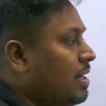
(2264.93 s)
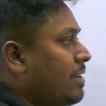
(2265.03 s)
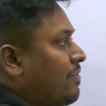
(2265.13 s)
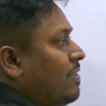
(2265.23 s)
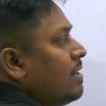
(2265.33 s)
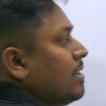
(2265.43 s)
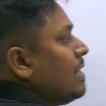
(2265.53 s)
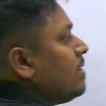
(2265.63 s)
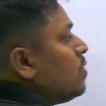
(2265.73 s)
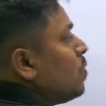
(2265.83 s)

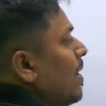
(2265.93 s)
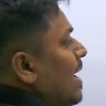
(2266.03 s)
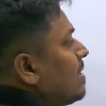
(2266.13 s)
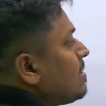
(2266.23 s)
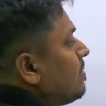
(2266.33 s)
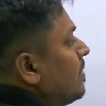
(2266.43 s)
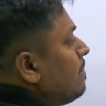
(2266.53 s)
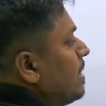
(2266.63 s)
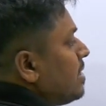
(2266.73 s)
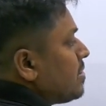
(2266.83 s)
Definitely 2x
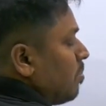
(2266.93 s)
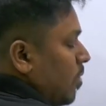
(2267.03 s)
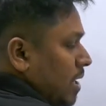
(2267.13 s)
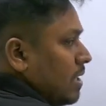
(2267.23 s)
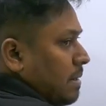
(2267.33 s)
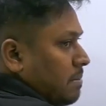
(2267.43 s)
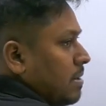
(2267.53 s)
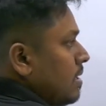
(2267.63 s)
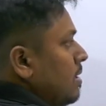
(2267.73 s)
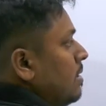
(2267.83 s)
will be the smaller
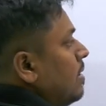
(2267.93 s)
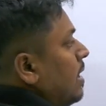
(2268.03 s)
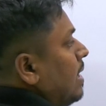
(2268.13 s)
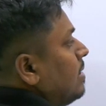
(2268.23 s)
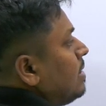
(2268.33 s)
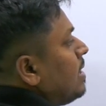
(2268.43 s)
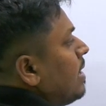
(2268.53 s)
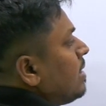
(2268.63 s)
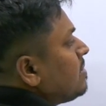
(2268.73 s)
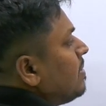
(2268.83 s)
number. And
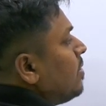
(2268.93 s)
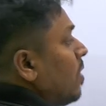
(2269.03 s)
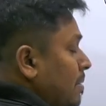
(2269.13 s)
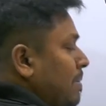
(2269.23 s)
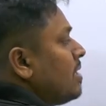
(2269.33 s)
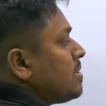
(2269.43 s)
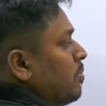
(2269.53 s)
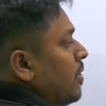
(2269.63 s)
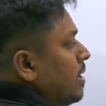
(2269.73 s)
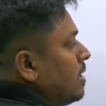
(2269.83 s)
3x will not be the
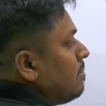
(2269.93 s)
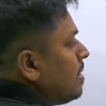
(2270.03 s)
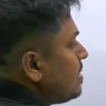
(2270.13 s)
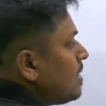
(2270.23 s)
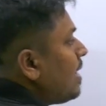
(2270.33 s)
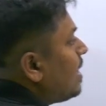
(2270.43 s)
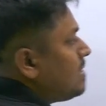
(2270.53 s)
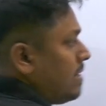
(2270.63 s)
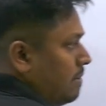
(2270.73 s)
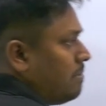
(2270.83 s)
smaller number. It's a
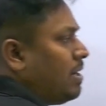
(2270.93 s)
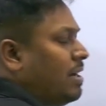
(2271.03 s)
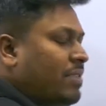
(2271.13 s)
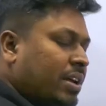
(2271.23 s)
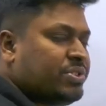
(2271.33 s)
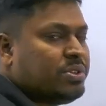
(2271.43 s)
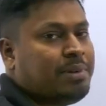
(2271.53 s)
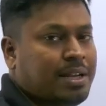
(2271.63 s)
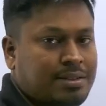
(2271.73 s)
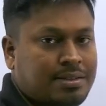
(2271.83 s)
larger number. Let me assume
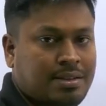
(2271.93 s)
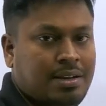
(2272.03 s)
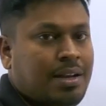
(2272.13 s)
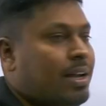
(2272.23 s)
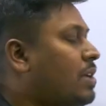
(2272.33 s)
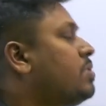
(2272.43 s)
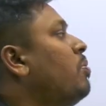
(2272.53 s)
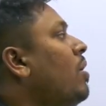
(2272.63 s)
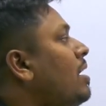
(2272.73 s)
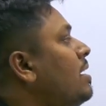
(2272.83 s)
like this. A
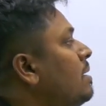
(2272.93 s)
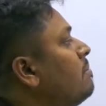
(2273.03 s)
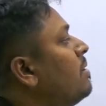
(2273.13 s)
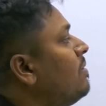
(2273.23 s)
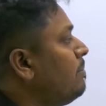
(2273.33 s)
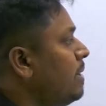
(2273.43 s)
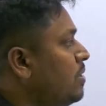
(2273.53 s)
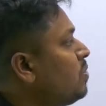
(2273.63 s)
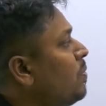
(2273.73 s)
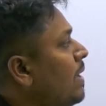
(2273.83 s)
smaller number will be
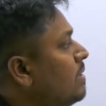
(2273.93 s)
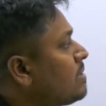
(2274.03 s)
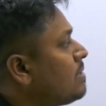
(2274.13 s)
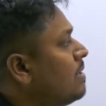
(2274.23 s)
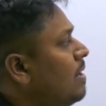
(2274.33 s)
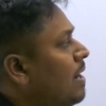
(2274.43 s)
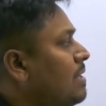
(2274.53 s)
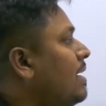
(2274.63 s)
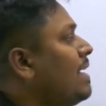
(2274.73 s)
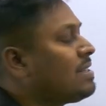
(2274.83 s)
2x.
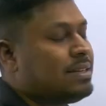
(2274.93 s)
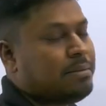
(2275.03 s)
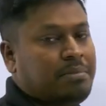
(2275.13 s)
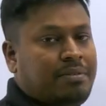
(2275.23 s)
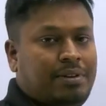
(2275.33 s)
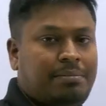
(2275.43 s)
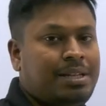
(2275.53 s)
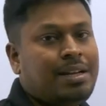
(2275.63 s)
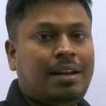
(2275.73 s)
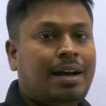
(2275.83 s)
And the next number will
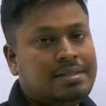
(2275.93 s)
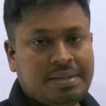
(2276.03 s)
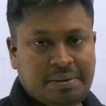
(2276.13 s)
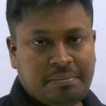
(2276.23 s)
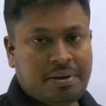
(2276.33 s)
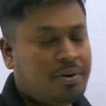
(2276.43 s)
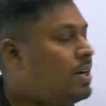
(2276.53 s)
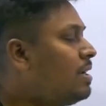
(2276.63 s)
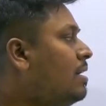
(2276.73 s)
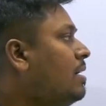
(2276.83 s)
be the larger number.
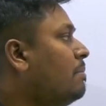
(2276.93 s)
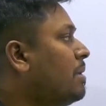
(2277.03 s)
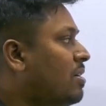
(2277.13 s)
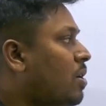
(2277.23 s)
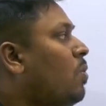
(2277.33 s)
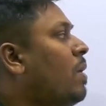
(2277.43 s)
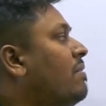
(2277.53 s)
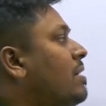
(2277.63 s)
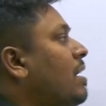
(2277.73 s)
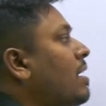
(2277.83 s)
Got it? But now
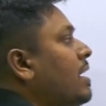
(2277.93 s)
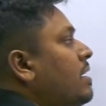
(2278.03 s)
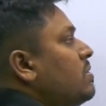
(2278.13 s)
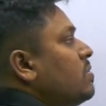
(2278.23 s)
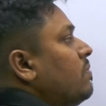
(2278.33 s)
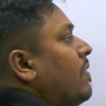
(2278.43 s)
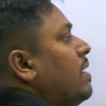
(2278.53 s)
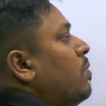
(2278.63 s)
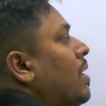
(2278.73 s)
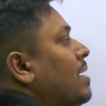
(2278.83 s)
our target is to
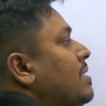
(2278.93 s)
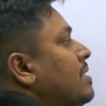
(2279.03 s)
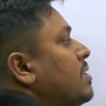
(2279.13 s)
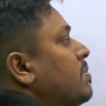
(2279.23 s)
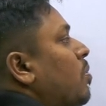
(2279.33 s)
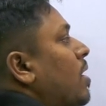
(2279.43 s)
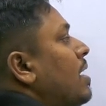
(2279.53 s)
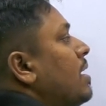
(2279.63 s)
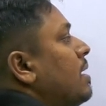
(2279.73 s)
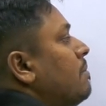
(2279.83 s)
find what is the
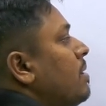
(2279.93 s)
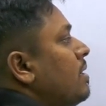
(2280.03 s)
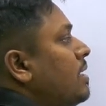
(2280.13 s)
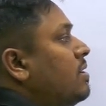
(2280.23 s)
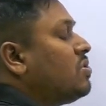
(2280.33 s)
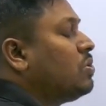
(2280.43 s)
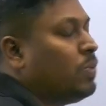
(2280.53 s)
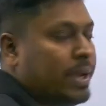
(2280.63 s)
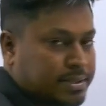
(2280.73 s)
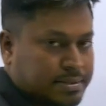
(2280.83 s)
smaller number, that is
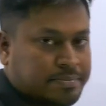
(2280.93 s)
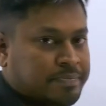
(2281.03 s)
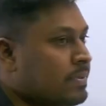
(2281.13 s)
2x.